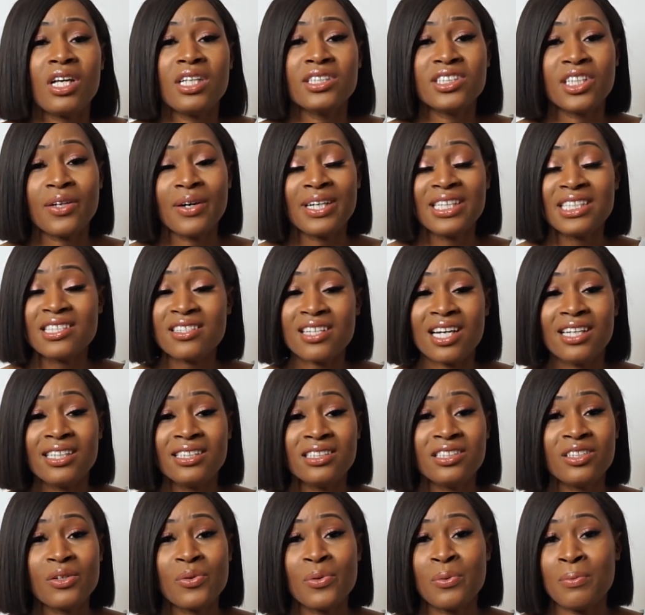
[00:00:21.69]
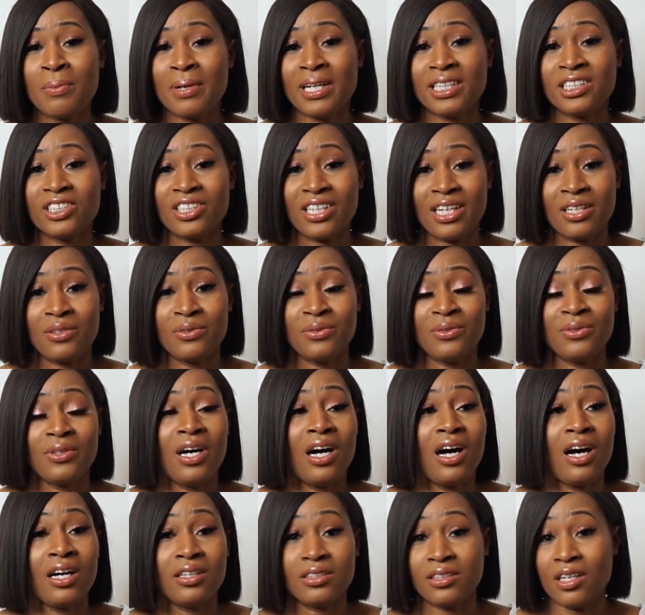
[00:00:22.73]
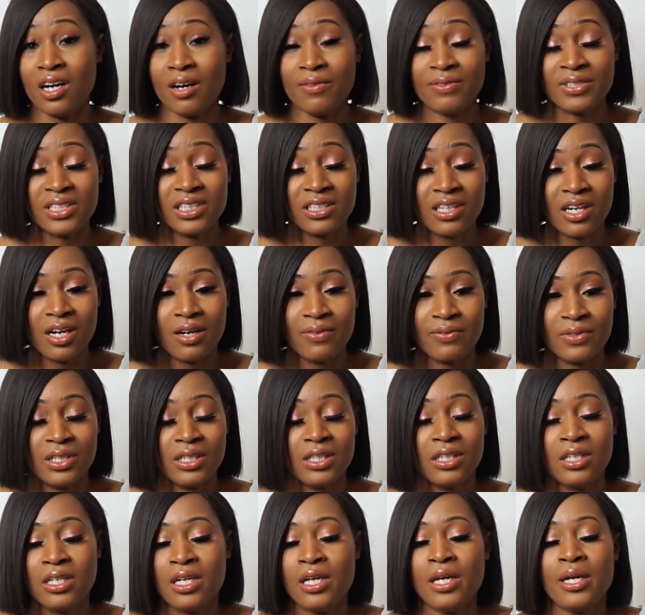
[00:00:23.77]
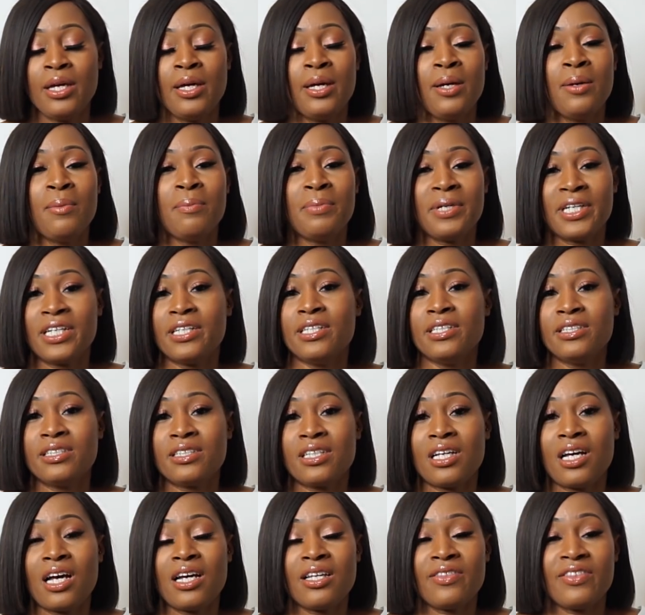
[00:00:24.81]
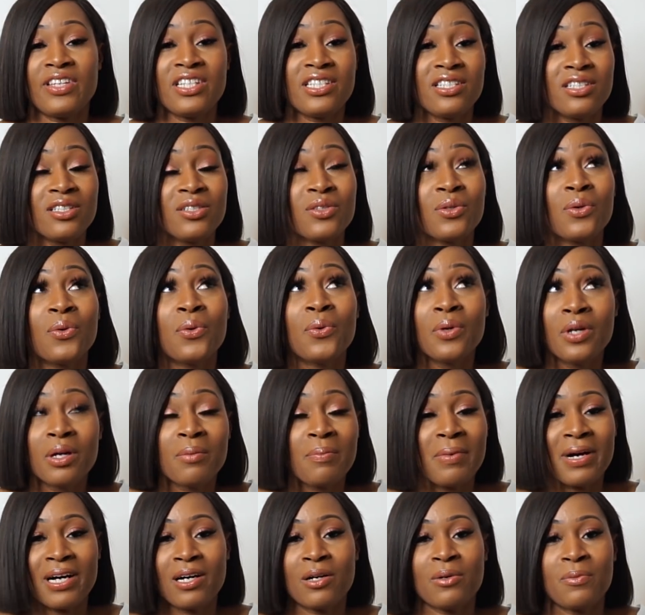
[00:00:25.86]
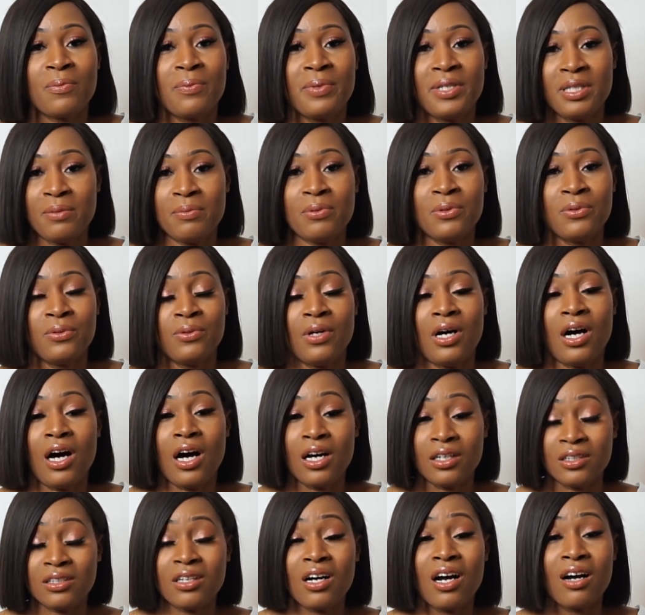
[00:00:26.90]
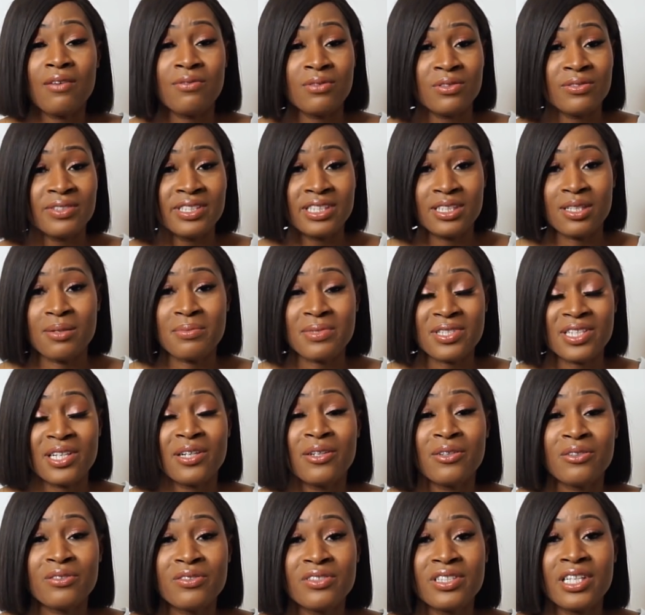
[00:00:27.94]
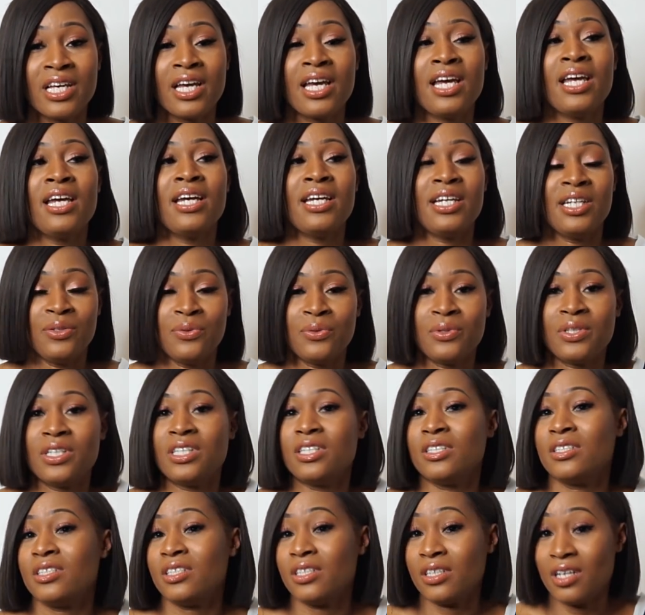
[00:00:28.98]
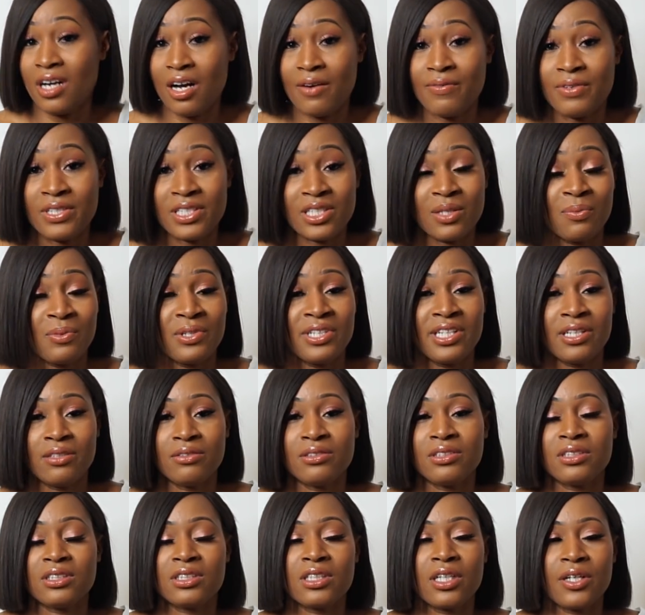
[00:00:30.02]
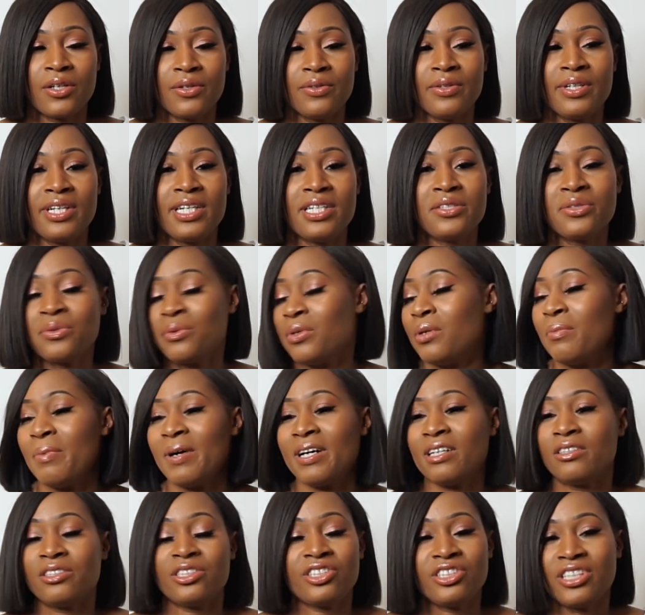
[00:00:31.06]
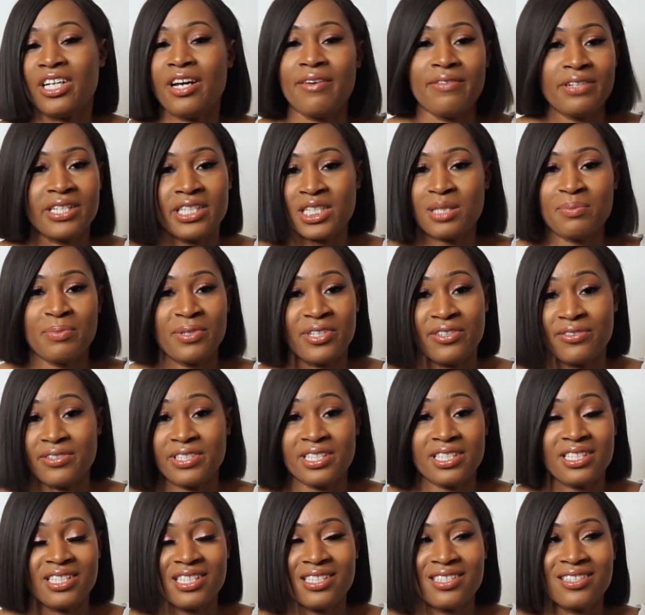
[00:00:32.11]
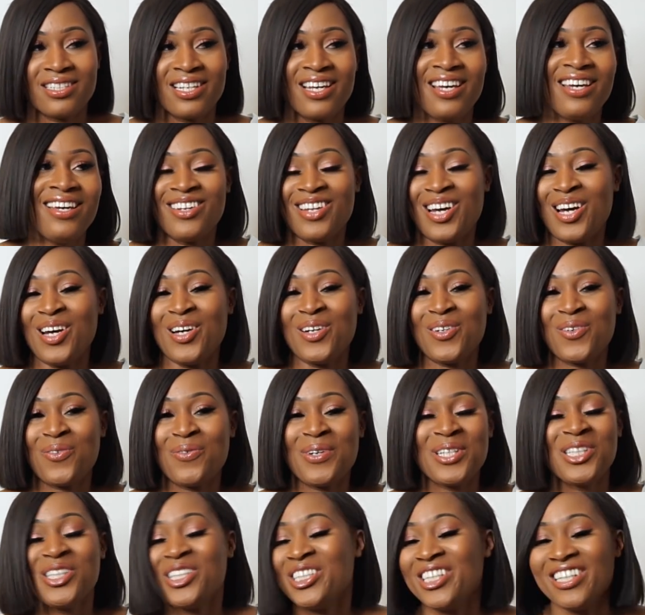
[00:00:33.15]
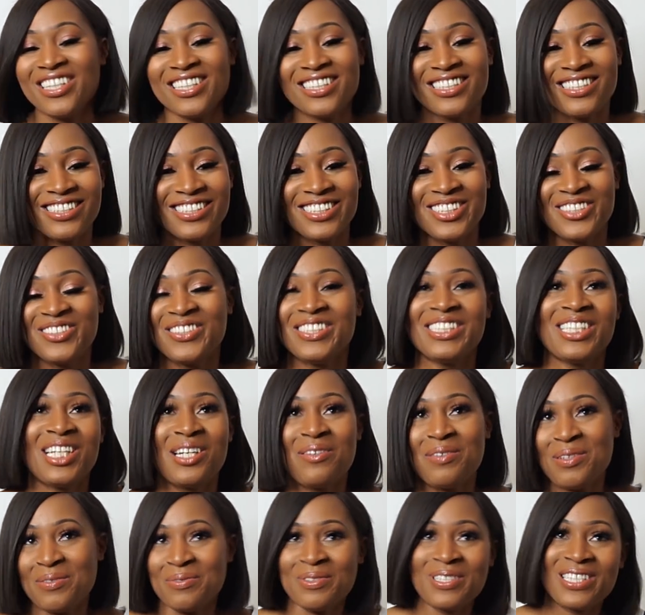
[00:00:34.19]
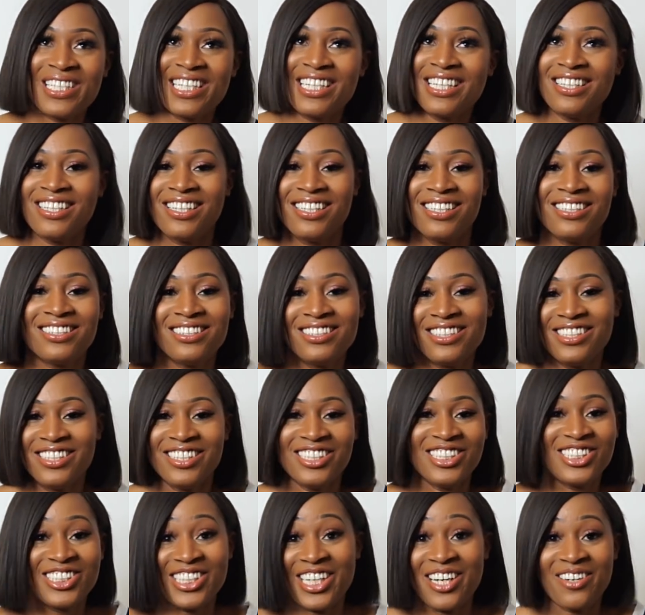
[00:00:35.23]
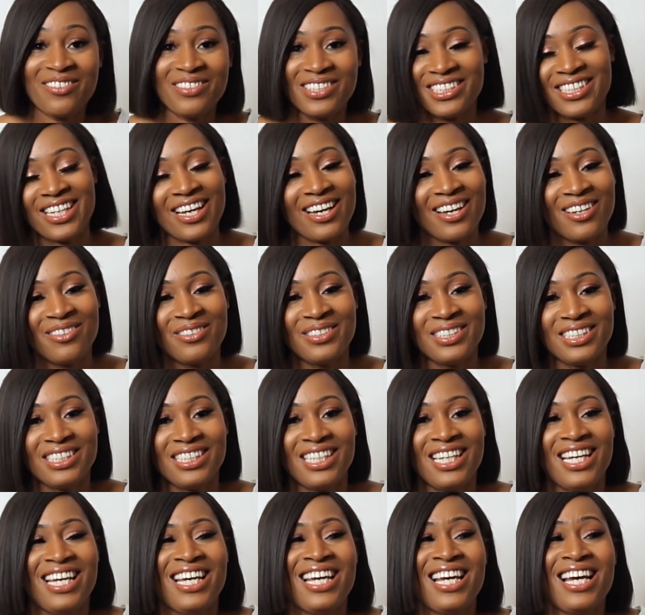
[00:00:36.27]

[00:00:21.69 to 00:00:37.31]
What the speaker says: So I decided to call my channel Uncover to Cover because this is all about people uncovering themselves in order to cover someone else. So it's all about sharing experiences. Like when you're younger, you always hear people say, you know, sharing is caring.